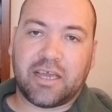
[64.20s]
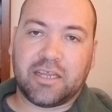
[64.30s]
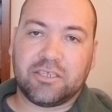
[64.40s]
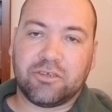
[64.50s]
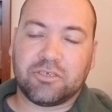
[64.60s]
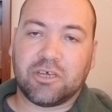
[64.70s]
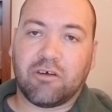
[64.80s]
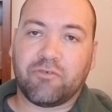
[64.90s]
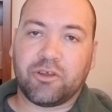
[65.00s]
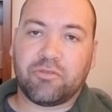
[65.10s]
into
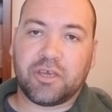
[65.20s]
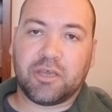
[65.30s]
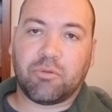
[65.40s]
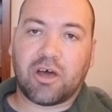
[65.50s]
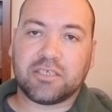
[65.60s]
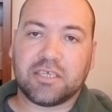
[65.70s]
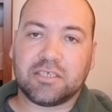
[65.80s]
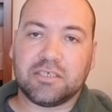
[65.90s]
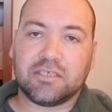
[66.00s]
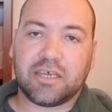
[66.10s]
yourself and your thinking
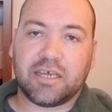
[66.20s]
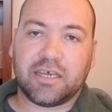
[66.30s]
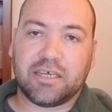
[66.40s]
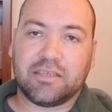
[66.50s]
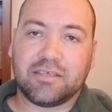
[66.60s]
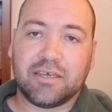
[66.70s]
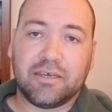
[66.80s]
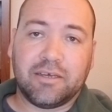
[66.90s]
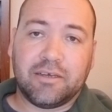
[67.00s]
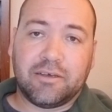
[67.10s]
processes, and
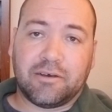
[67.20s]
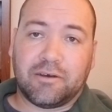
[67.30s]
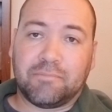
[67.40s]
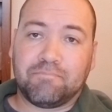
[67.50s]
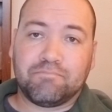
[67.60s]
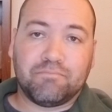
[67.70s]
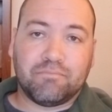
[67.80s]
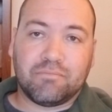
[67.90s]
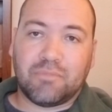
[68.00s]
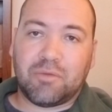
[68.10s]

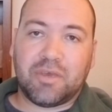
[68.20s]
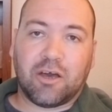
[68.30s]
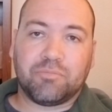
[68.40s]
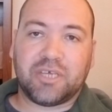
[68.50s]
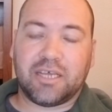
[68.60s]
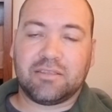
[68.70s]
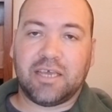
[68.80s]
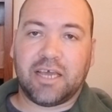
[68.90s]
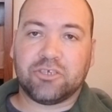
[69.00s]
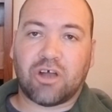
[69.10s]
maybe help take the
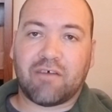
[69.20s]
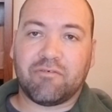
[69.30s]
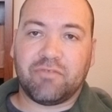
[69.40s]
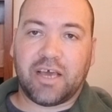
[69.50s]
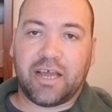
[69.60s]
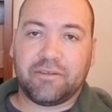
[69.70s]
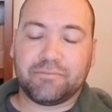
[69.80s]
edge off of that.